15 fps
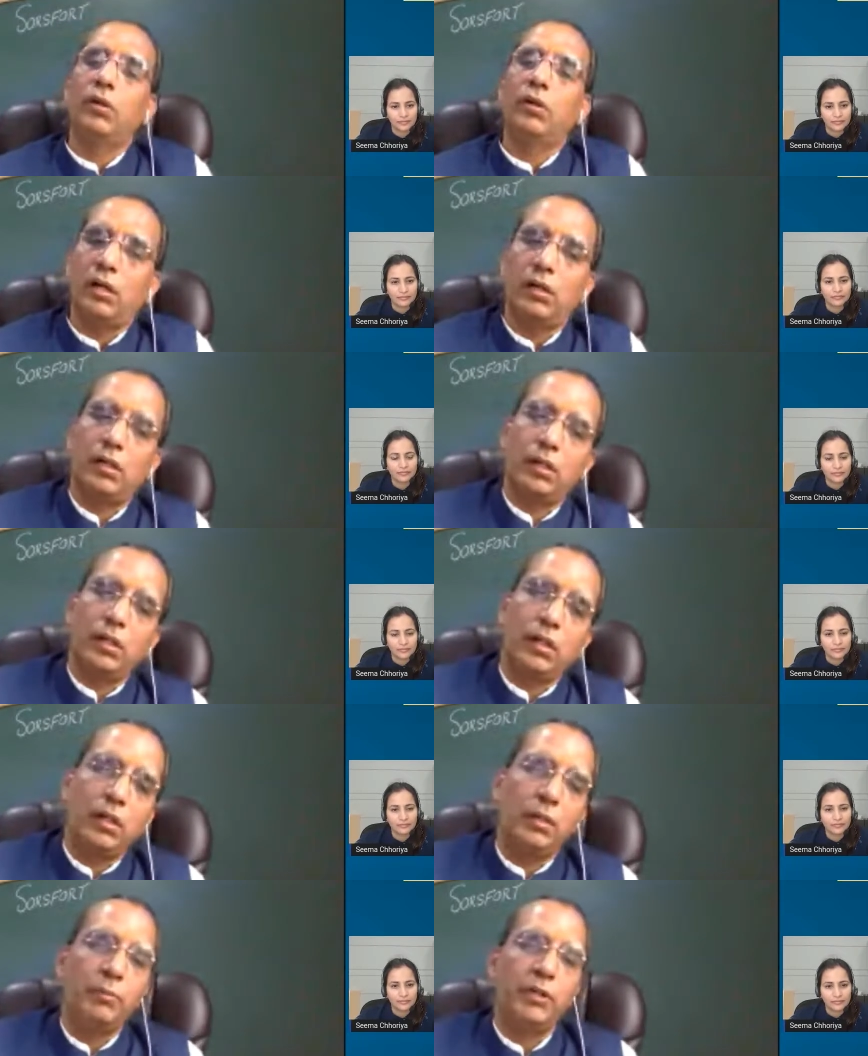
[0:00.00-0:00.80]
Speaker 1: a
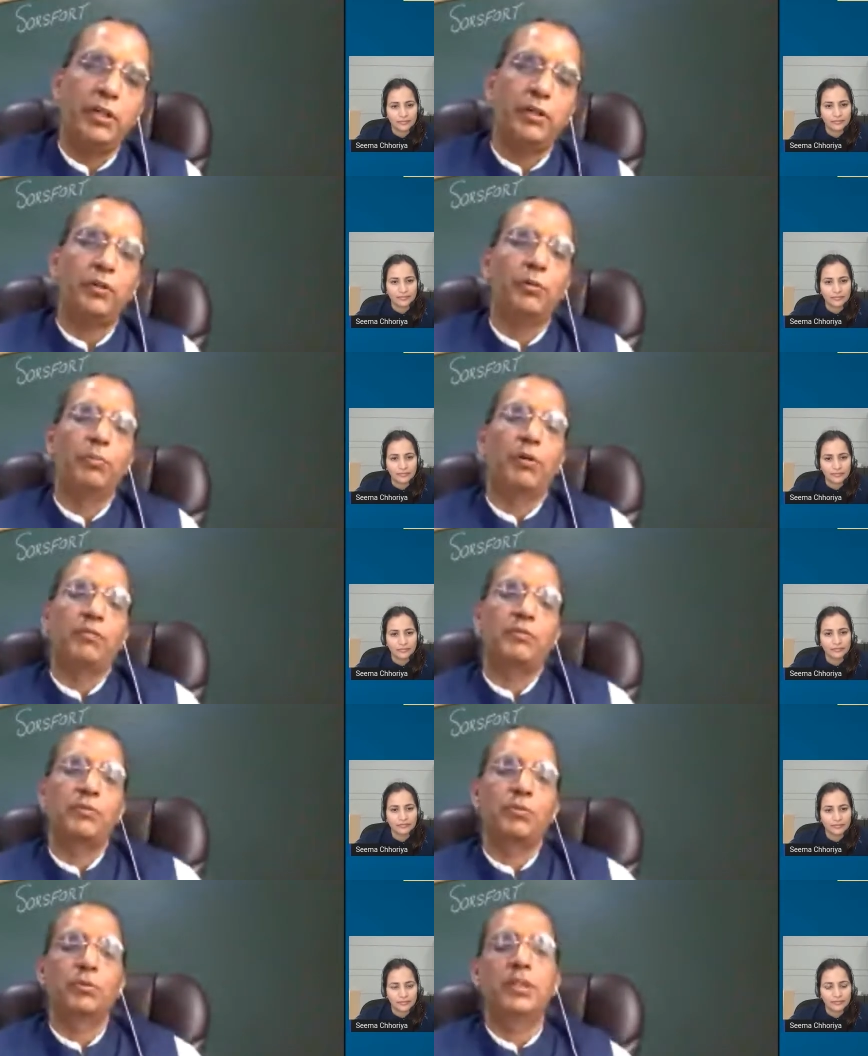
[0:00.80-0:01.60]
limited group of
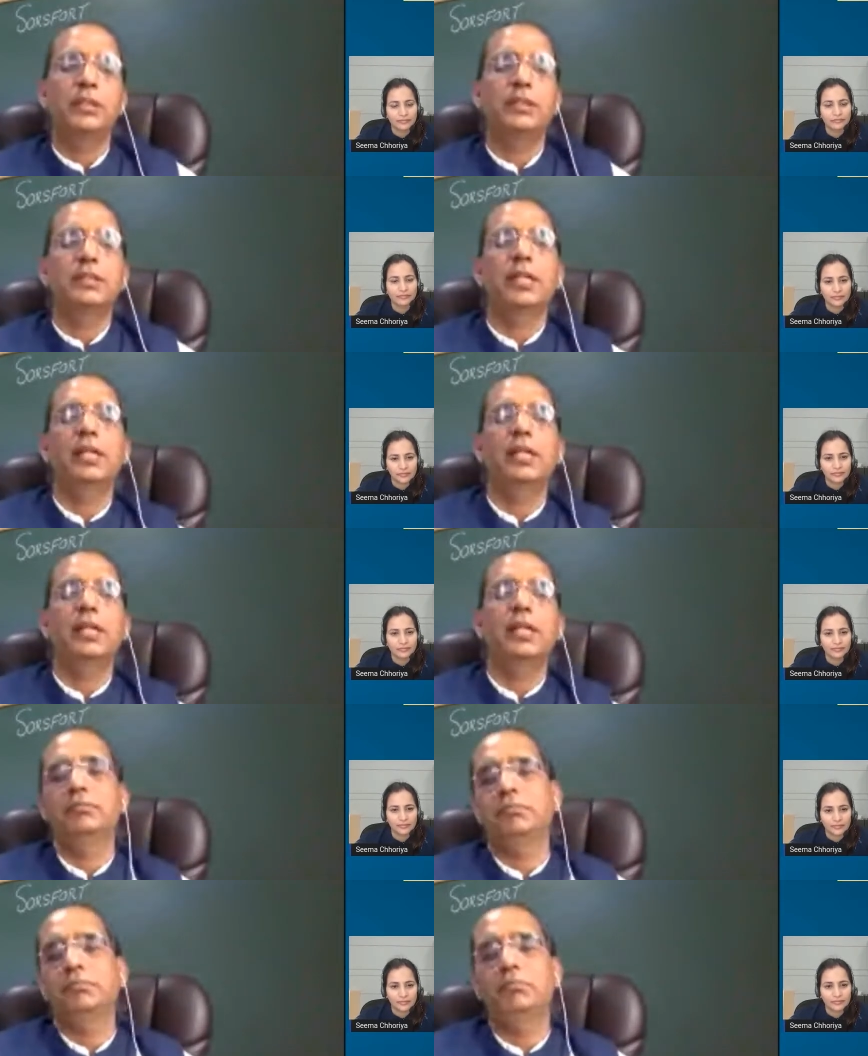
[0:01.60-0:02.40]
students and
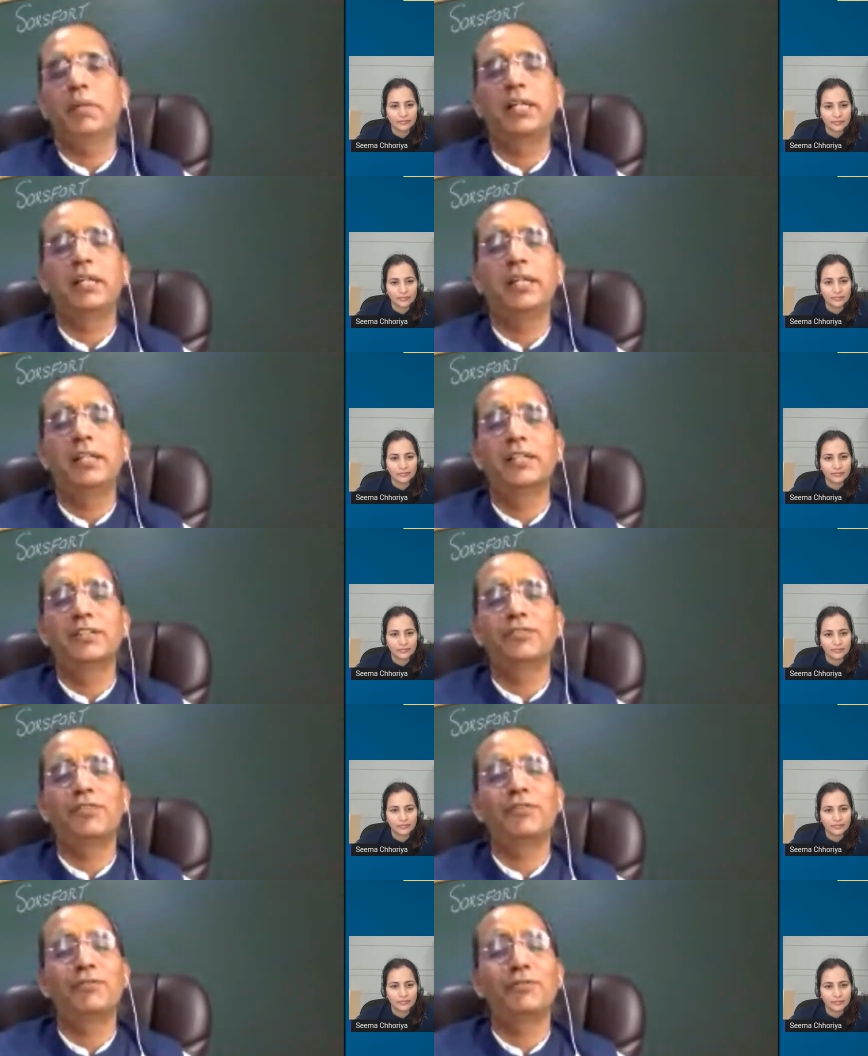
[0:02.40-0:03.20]
make
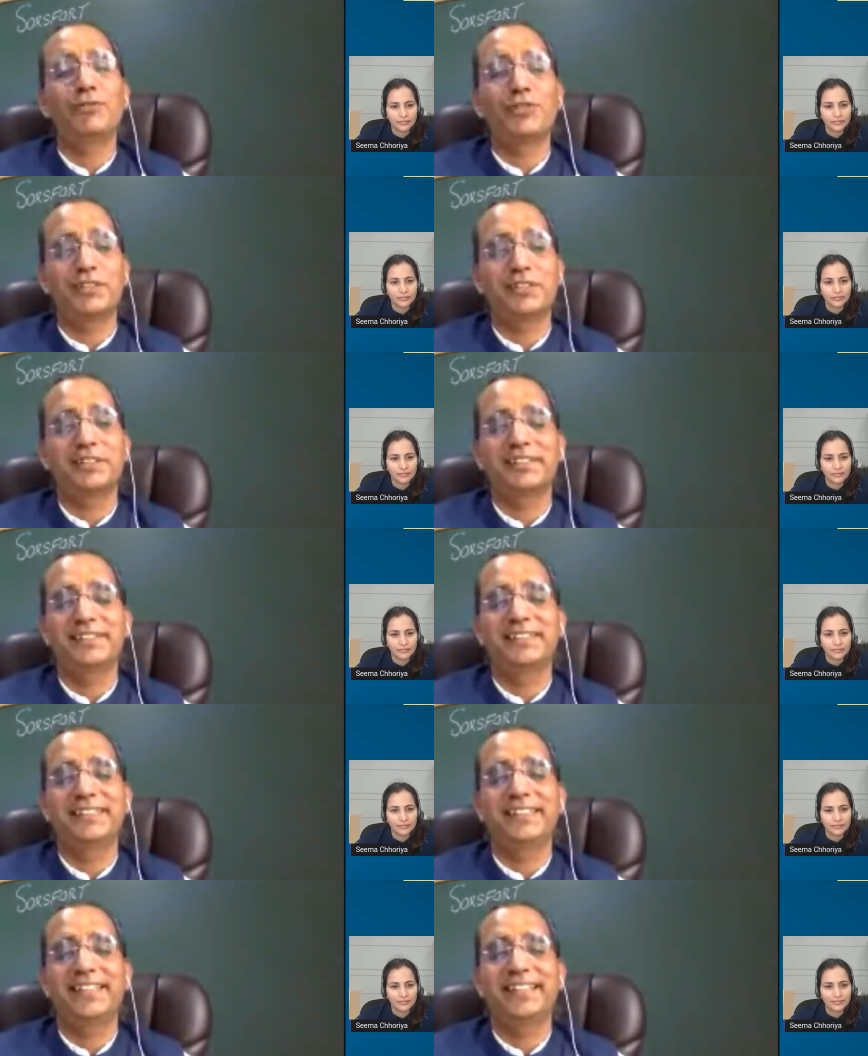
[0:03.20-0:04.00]
leaders for future.
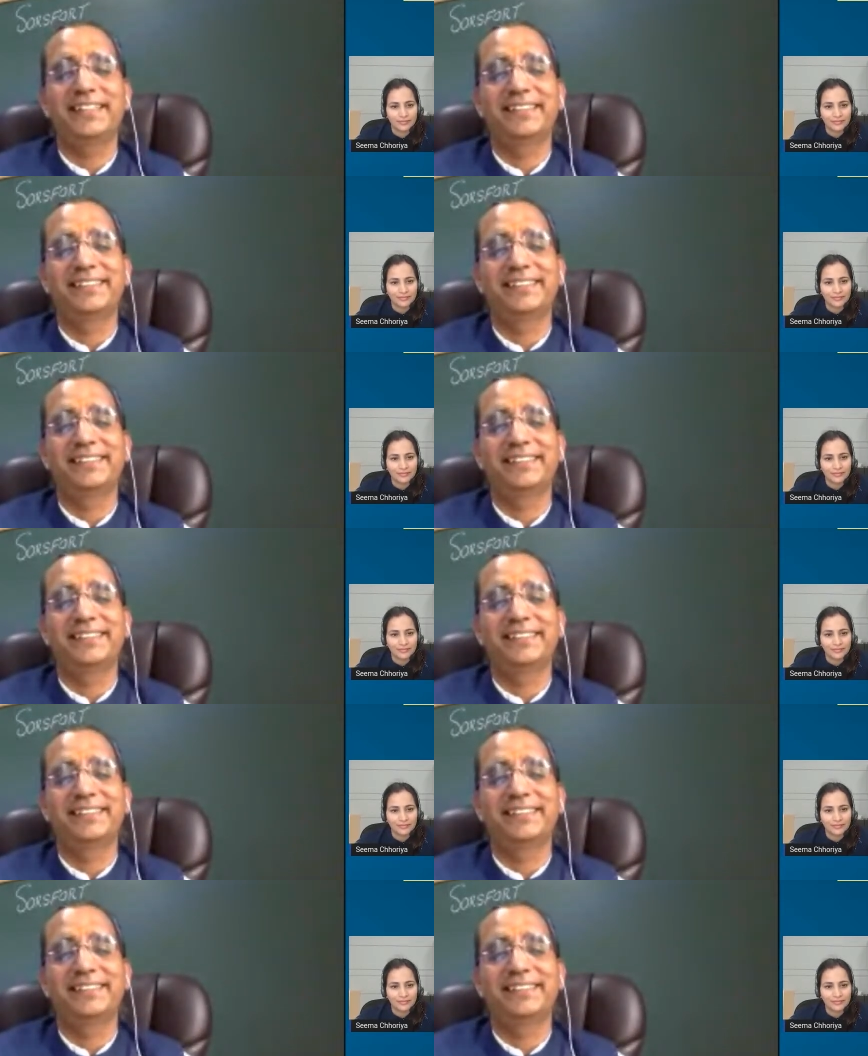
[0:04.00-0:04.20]
Yeah.